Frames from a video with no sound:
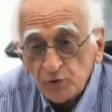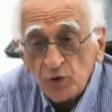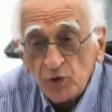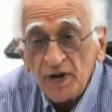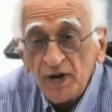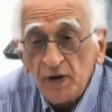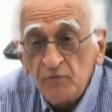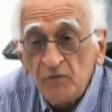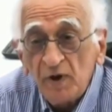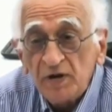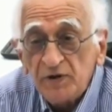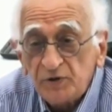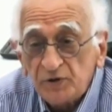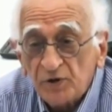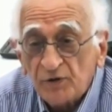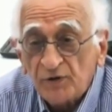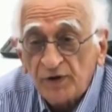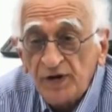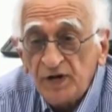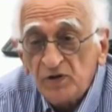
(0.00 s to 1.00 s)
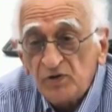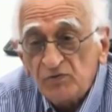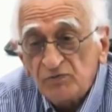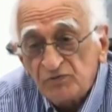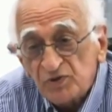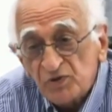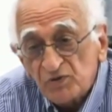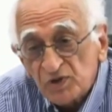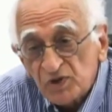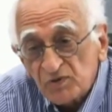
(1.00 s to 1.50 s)
Actual
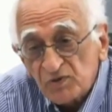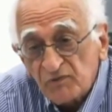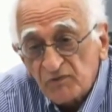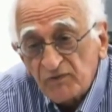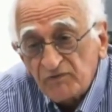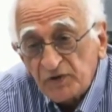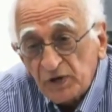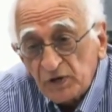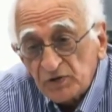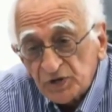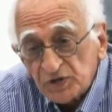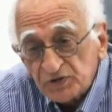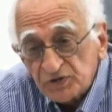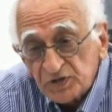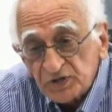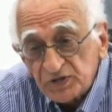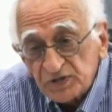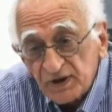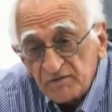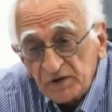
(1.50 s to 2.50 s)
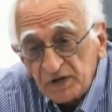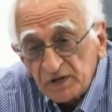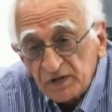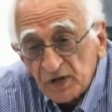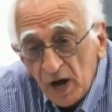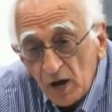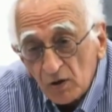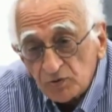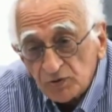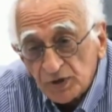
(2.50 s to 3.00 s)
inventory is 50, 60,
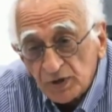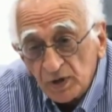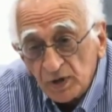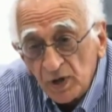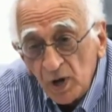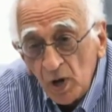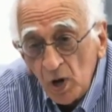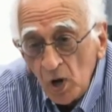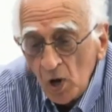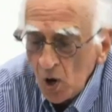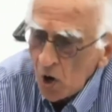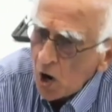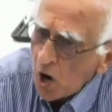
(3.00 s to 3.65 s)
70,000.